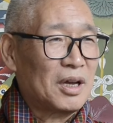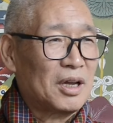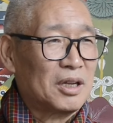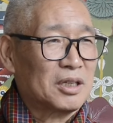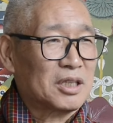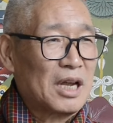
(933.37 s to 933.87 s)

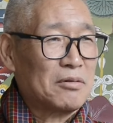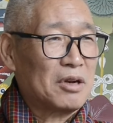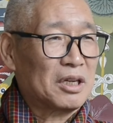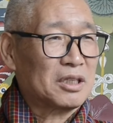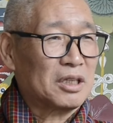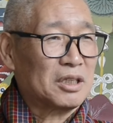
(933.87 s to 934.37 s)
At time
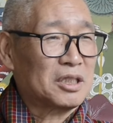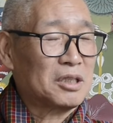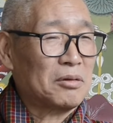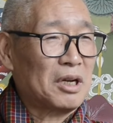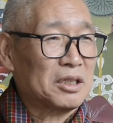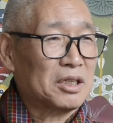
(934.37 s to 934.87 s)
election, the Chief
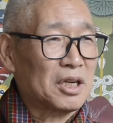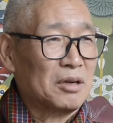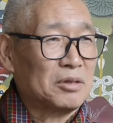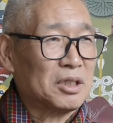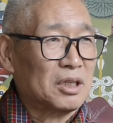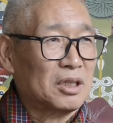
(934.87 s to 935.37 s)
Election
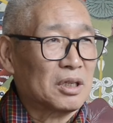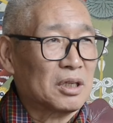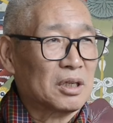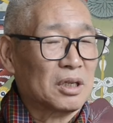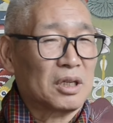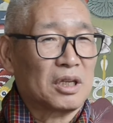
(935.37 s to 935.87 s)
Commission
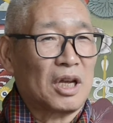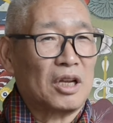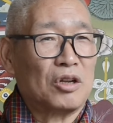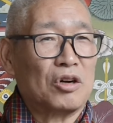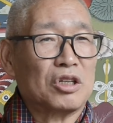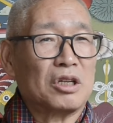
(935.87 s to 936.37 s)

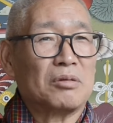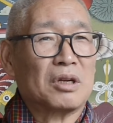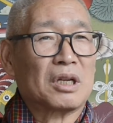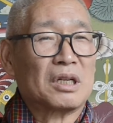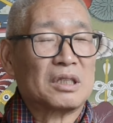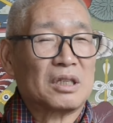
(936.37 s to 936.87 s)
cannot even
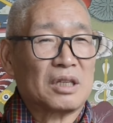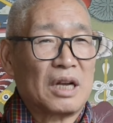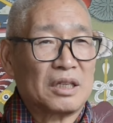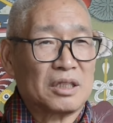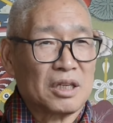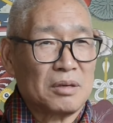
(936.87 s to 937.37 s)
consult the
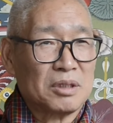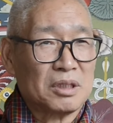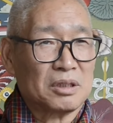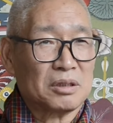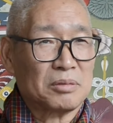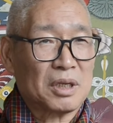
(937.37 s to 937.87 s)
election
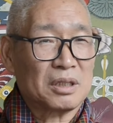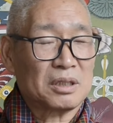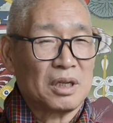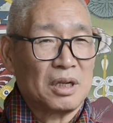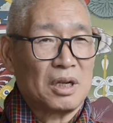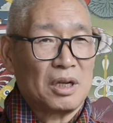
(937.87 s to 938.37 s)
commissioners because
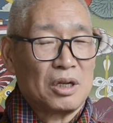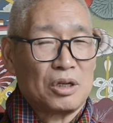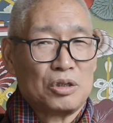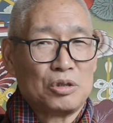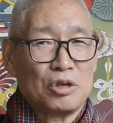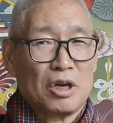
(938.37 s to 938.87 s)

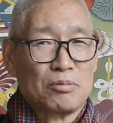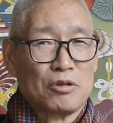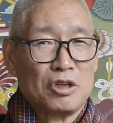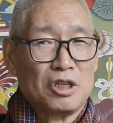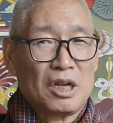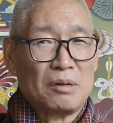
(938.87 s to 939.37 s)
you
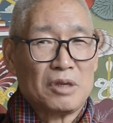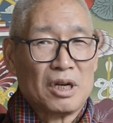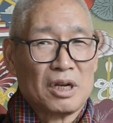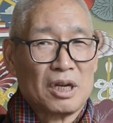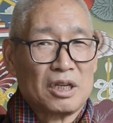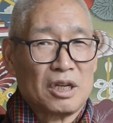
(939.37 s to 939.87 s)
appoint them,
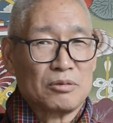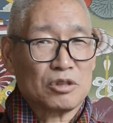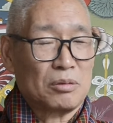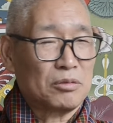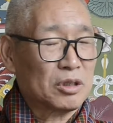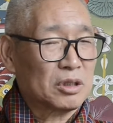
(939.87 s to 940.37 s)
delegate them
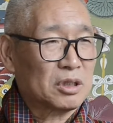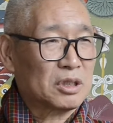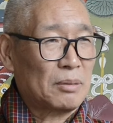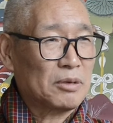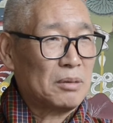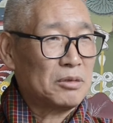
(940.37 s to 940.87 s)
some
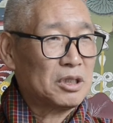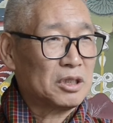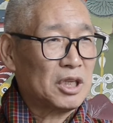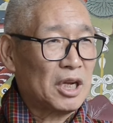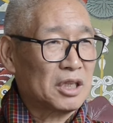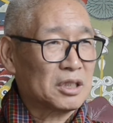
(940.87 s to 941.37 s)
subcommittee
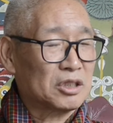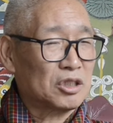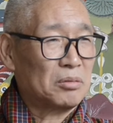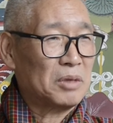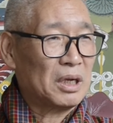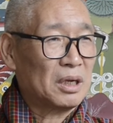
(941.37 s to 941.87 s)
chairs or
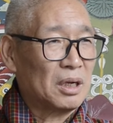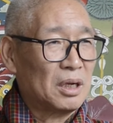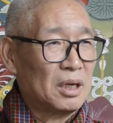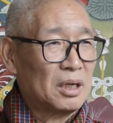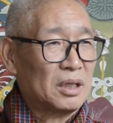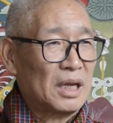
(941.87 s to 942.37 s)
something.
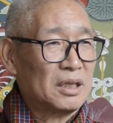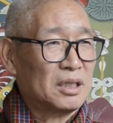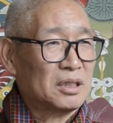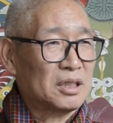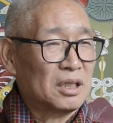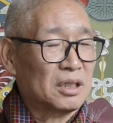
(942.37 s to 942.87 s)
That
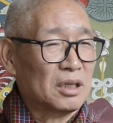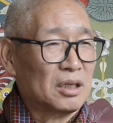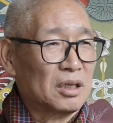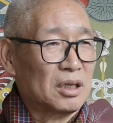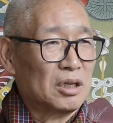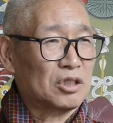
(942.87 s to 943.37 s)

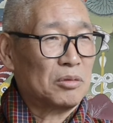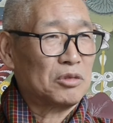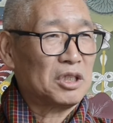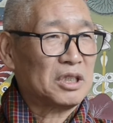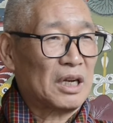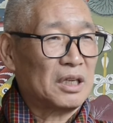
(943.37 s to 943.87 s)
decision
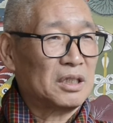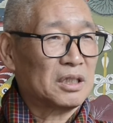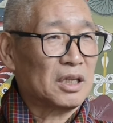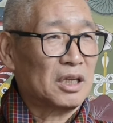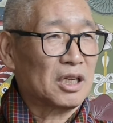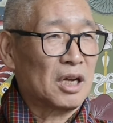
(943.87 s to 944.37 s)
somebody
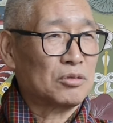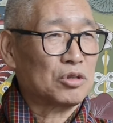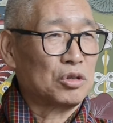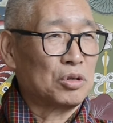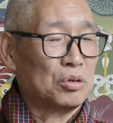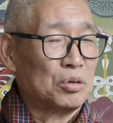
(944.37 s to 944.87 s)
challenges and comes to
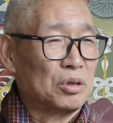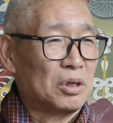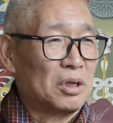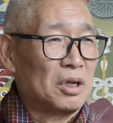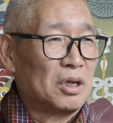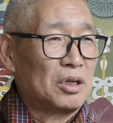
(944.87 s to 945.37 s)
you.
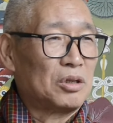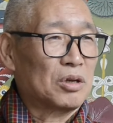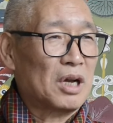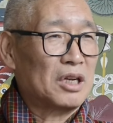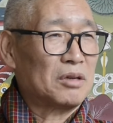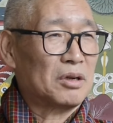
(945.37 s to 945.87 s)
You
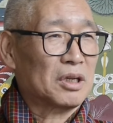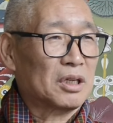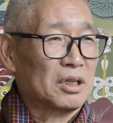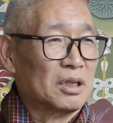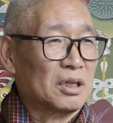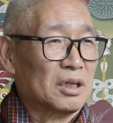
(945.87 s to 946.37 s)
can't
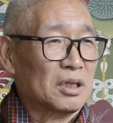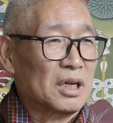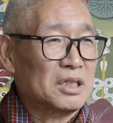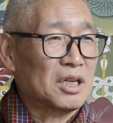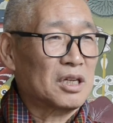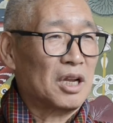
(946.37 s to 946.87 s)
even
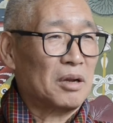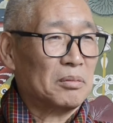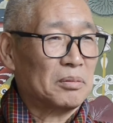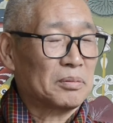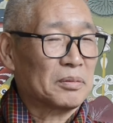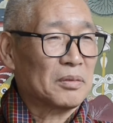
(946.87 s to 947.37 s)
consult them.